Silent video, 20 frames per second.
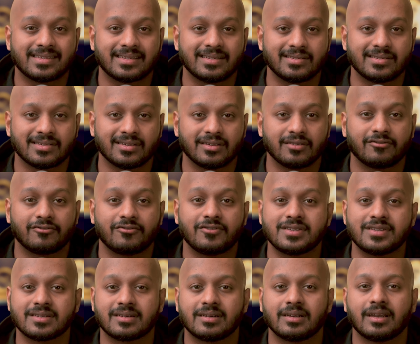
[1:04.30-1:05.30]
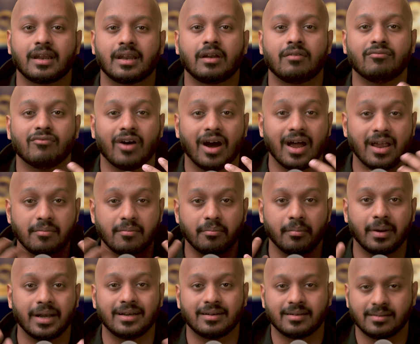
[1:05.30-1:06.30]
concern physical and
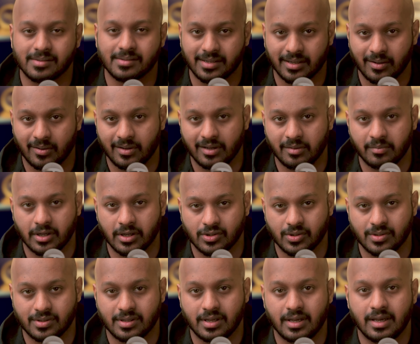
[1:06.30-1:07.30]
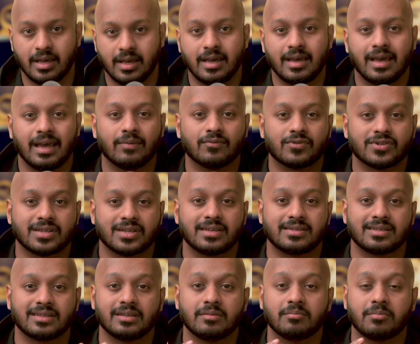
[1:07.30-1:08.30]
environmental security measures,
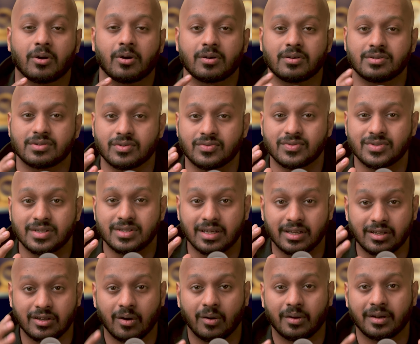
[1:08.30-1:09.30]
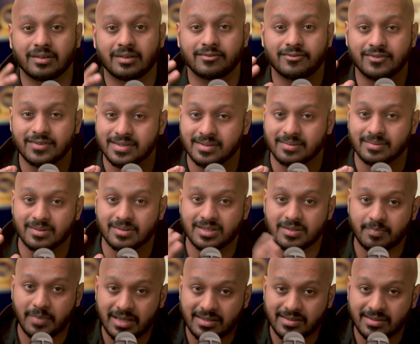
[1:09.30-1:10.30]
emphasizing the importance of securing physical
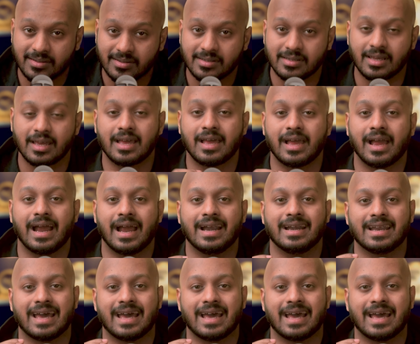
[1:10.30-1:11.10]
spaces and